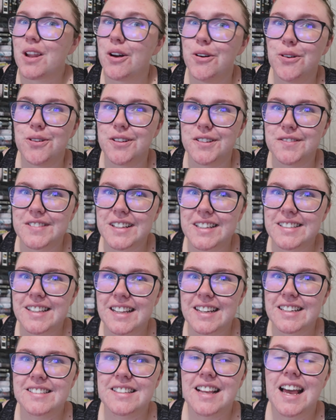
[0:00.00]
all of these
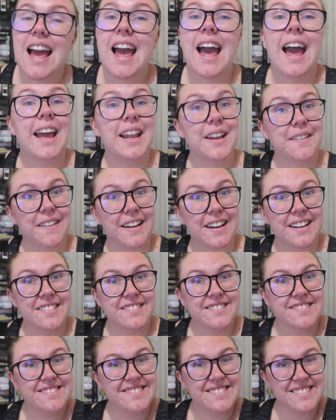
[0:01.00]
things. Anyway,
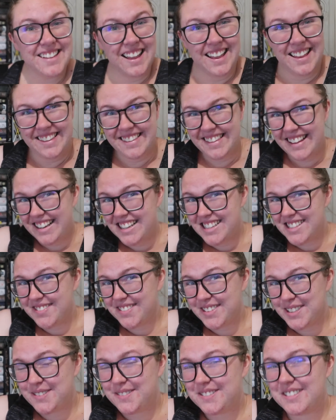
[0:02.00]
thank you so
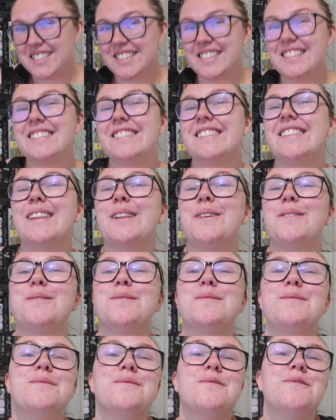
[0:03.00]
much for watching this
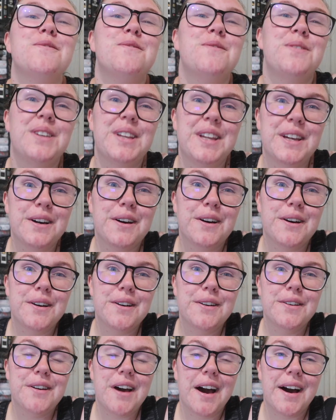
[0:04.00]
little
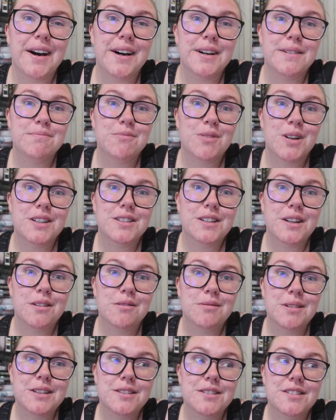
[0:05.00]
video where I tell you
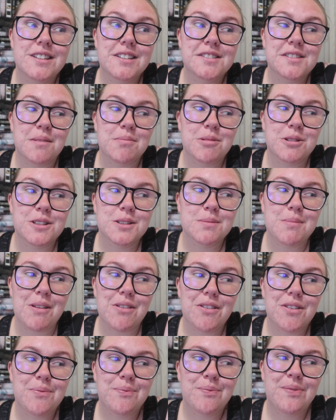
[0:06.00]
about all the things I bought this
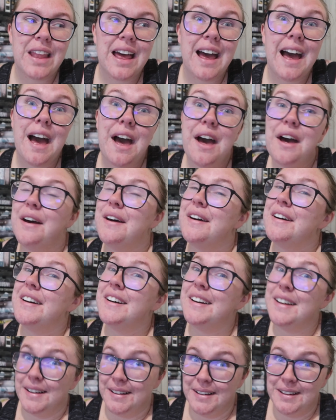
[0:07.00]
month.
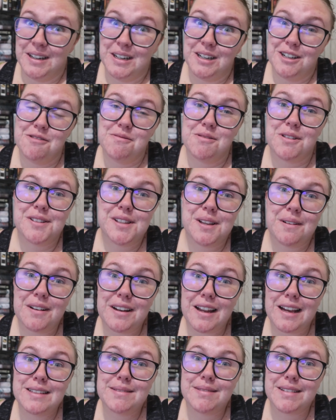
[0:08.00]
We'll see what
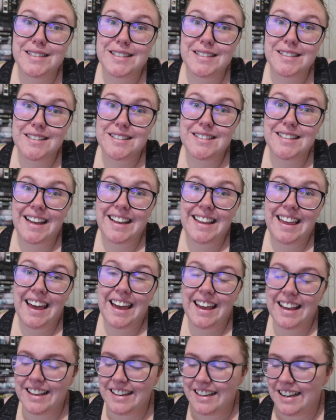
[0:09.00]
next month looks like.
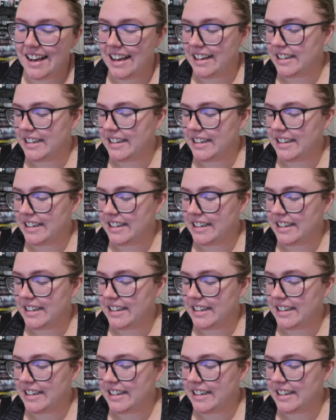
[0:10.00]
Hey,